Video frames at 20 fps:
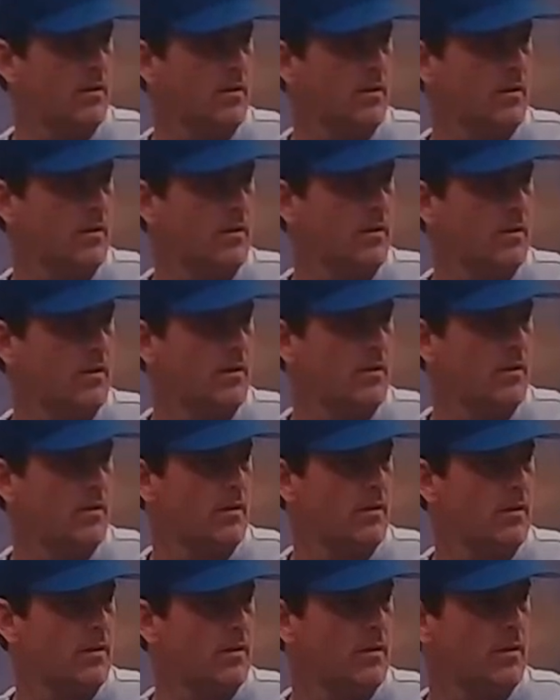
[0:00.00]
I've
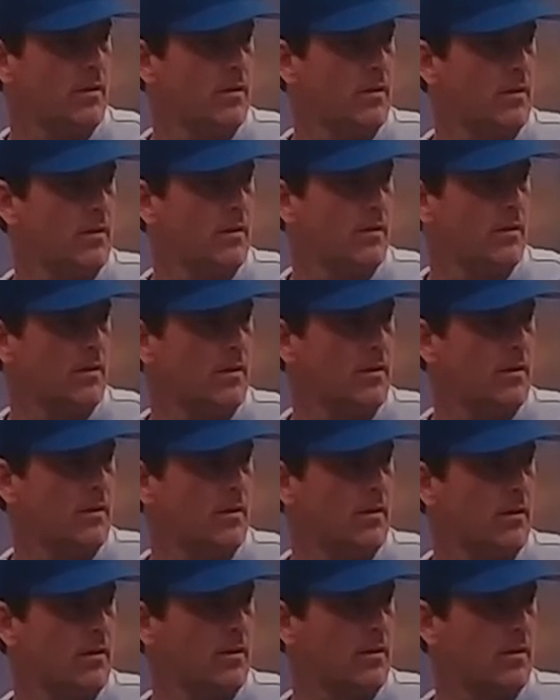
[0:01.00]
not
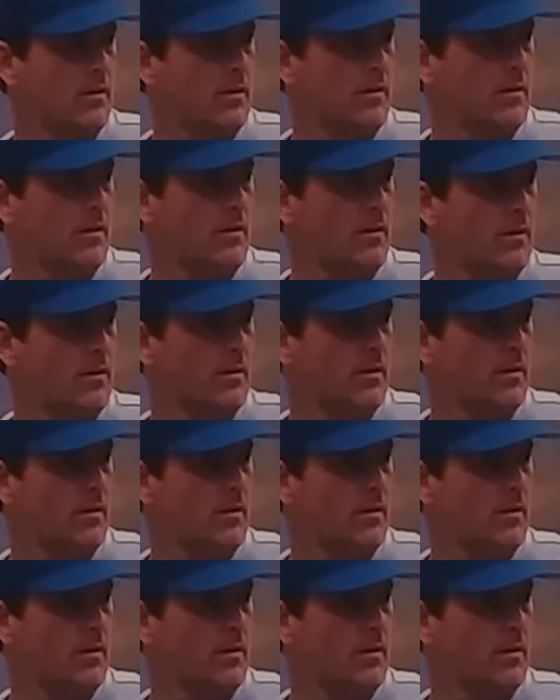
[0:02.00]
ever seen the